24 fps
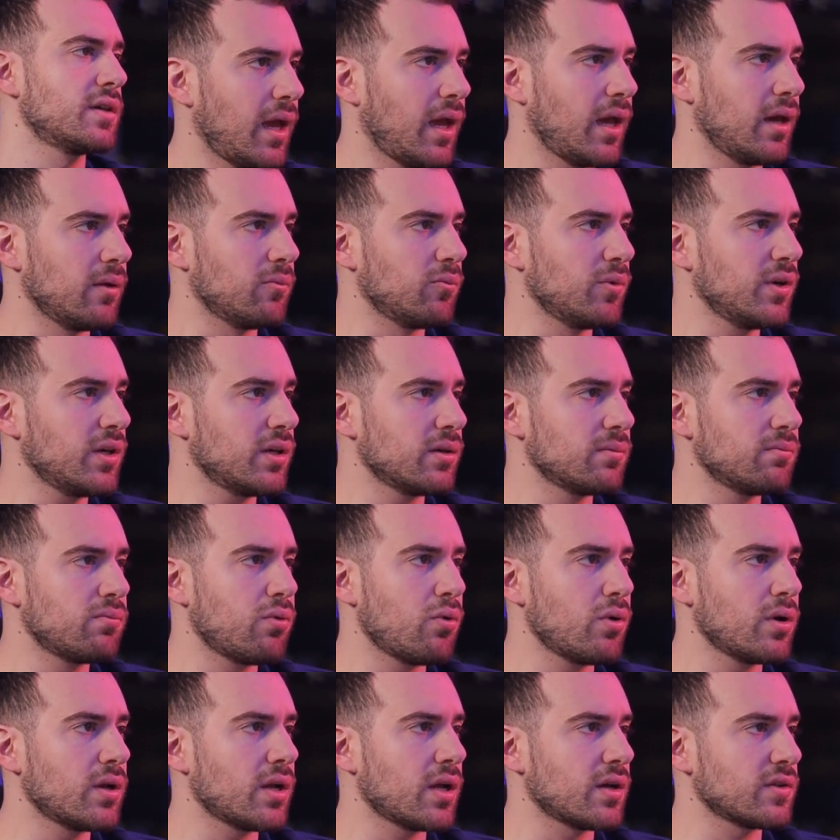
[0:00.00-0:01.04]
And we could
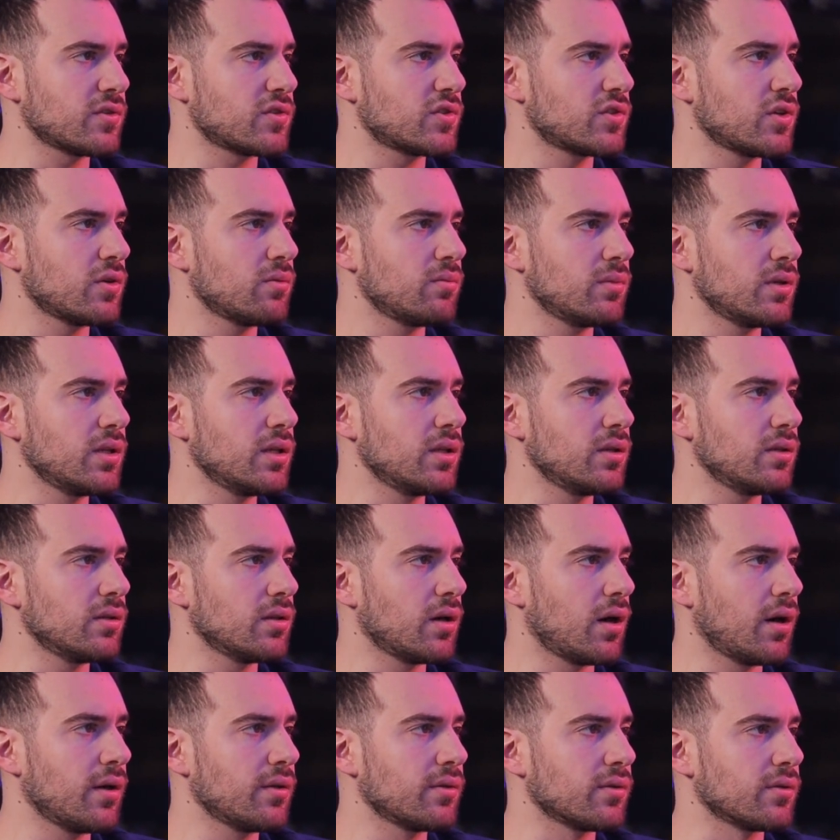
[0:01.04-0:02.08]
point out so many
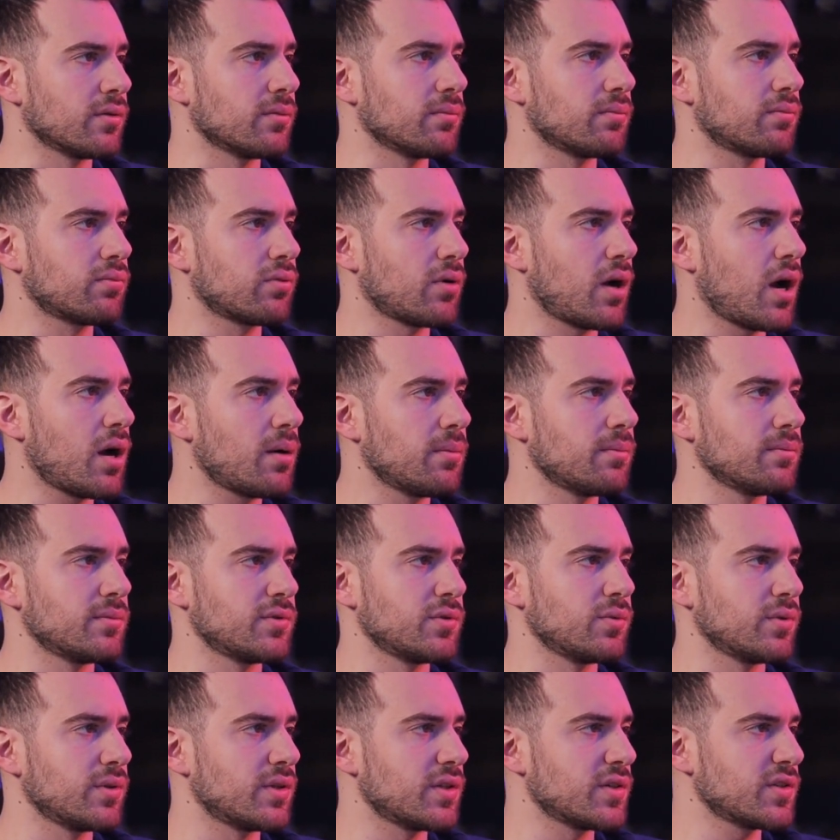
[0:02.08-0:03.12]
other problems
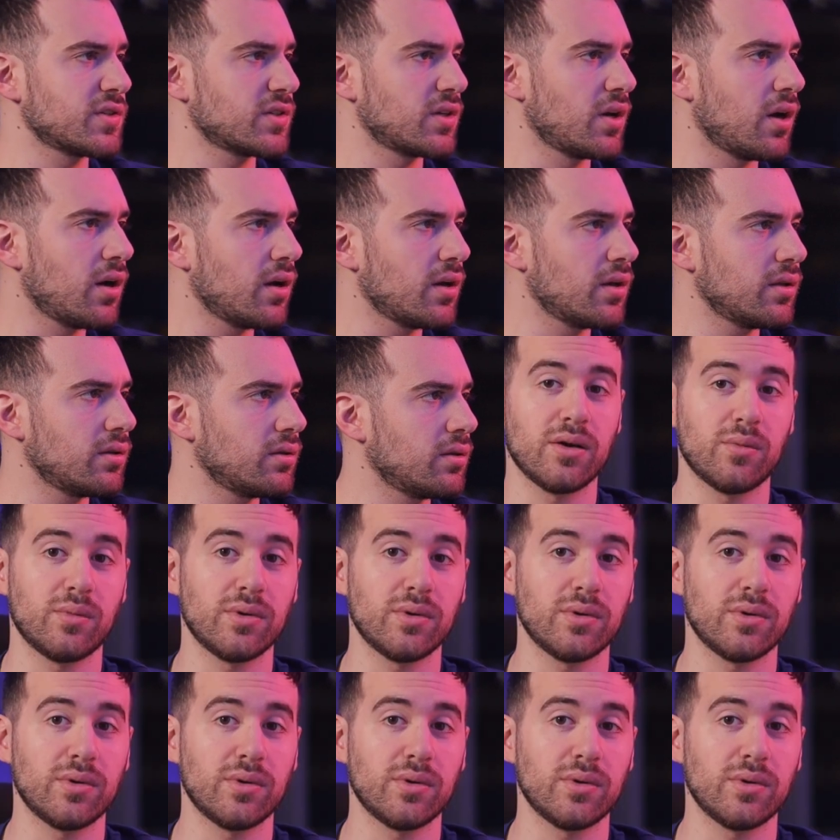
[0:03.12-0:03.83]
with this cut.